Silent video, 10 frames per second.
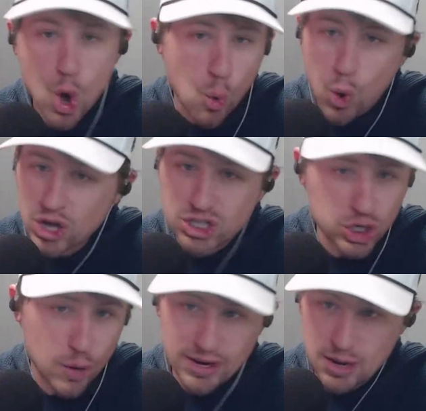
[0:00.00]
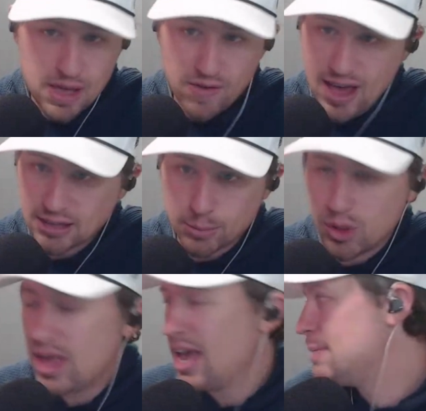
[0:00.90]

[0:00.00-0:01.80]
wasn't going to be available in